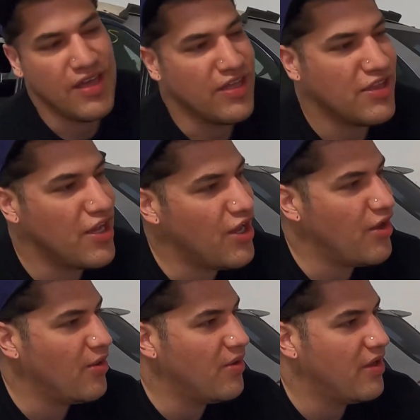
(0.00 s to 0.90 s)

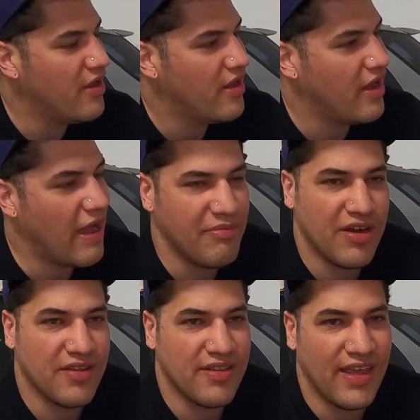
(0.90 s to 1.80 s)
So I'm
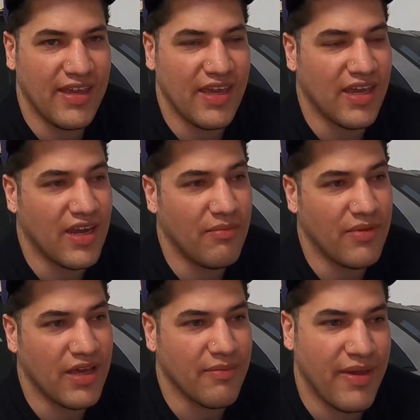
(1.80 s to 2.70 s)
there thinking and I'm
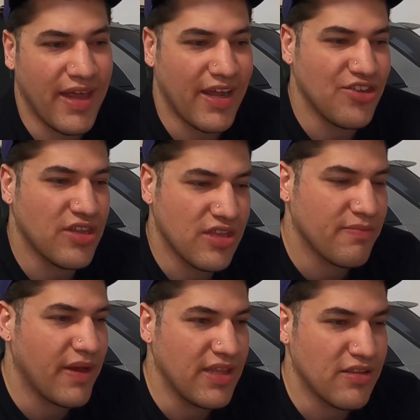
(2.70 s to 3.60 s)
like, man, I should
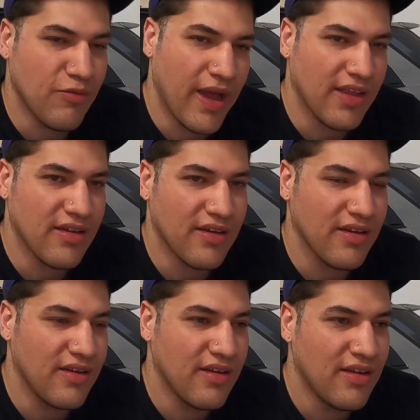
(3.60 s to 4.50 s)
just buy this Wagner
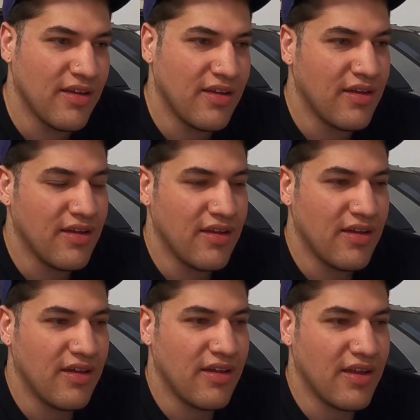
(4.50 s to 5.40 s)
gun.
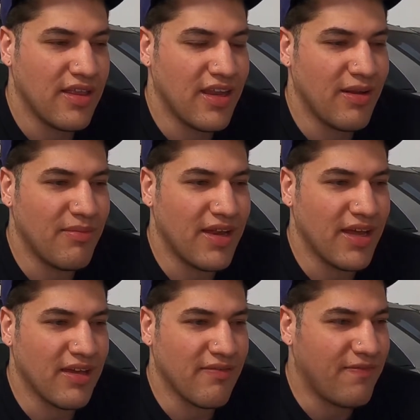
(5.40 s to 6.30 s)
And then I'm
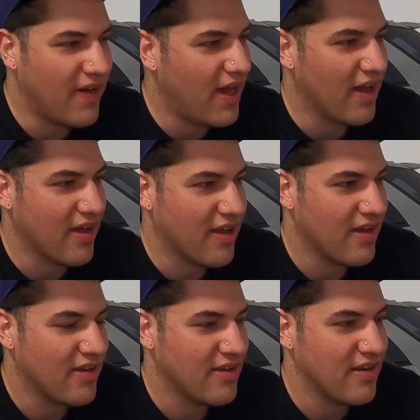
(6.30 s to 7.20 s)
like, fuck.
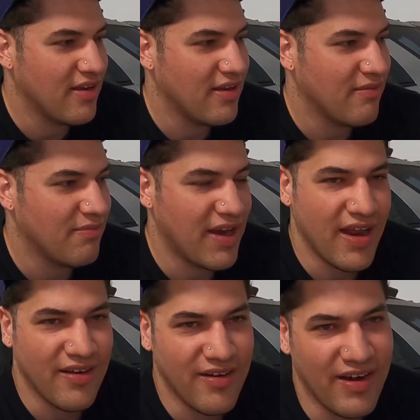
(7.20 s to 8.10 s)
But I
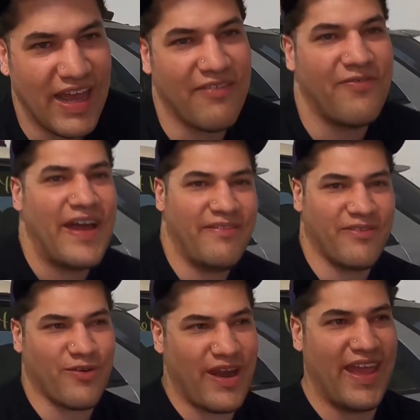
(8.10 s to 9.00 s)
don't know, like
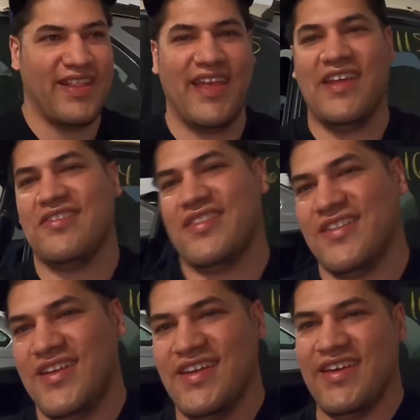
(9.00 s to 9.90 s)
$5,000,
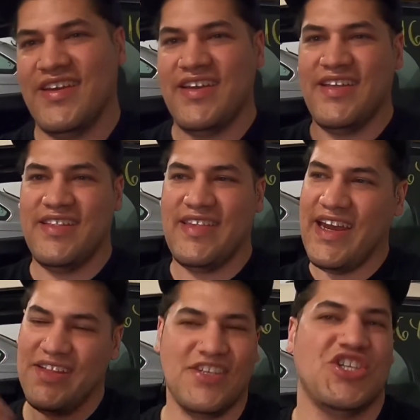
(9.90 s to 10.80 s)
that
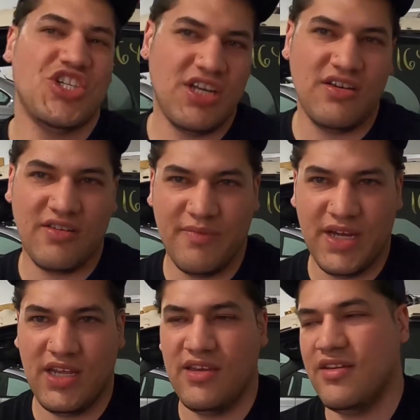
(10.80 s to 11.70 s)
is a shitload of
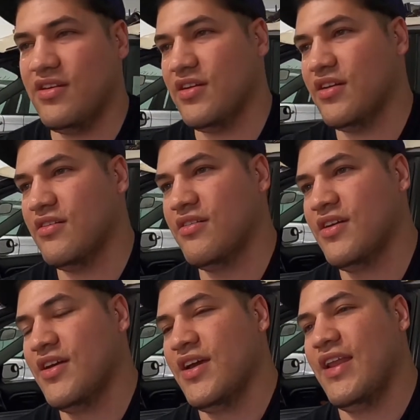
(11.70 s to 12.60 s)
money, you know?
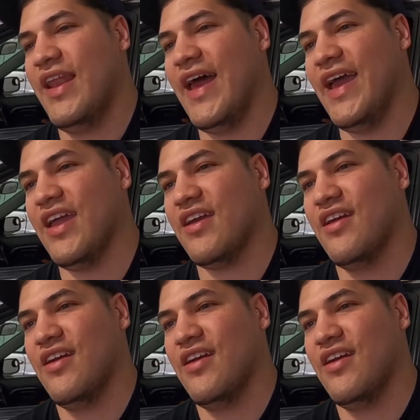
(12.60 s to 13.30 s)
Like,